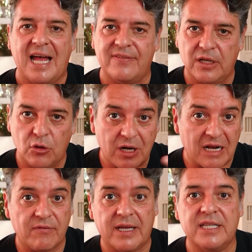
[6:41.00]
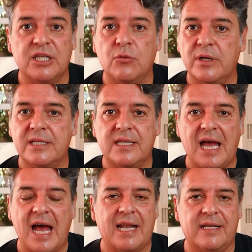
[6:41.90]
and the local vet knew it,
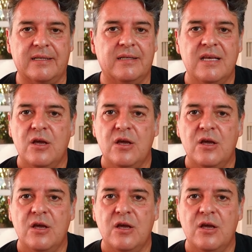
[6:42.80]
and